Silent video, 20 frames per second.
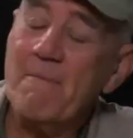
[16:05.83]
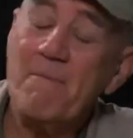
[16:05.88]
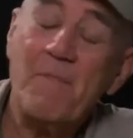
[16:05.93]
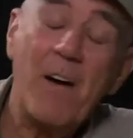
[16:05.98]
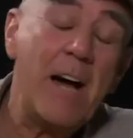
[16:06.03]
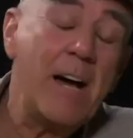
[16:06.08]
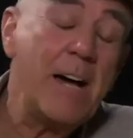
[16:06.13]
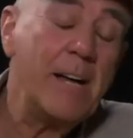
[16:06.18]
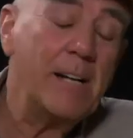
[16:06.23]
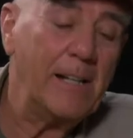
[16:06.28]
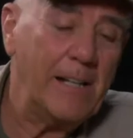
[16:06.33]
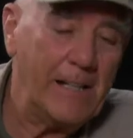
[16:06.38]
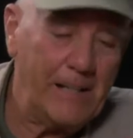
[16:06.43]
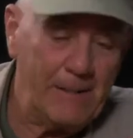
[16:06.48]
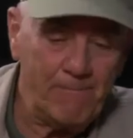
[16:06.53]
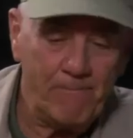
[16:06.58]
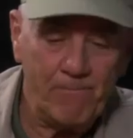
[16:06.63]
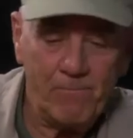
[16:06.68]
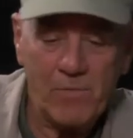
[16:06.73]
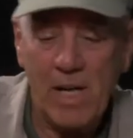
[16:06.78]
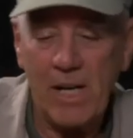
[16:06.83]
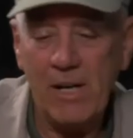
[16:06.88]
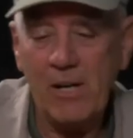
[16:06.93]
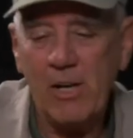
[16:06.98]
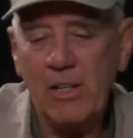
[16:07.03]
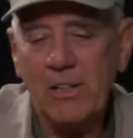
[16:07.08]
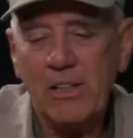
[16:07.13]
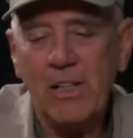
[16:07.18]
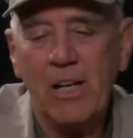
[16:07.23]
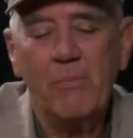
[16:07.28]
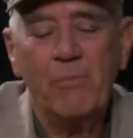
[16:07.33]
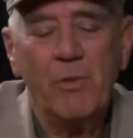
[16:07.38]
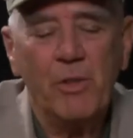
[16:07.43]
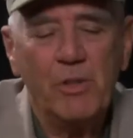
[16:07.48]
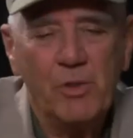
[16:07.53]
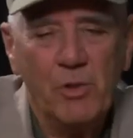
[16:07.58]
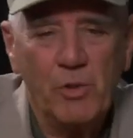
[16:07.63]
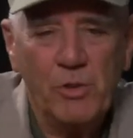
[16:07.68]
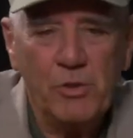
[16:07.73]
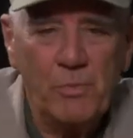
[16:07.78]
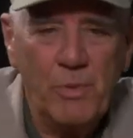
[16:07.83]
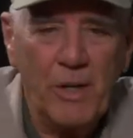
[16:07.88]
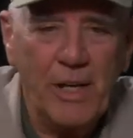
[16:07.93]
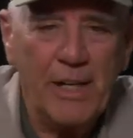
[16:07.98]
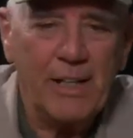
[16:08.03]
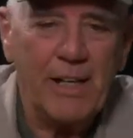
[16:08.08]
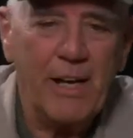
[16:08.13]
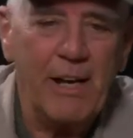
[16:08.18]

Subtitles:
Finally, I hooked up with TrueSpec.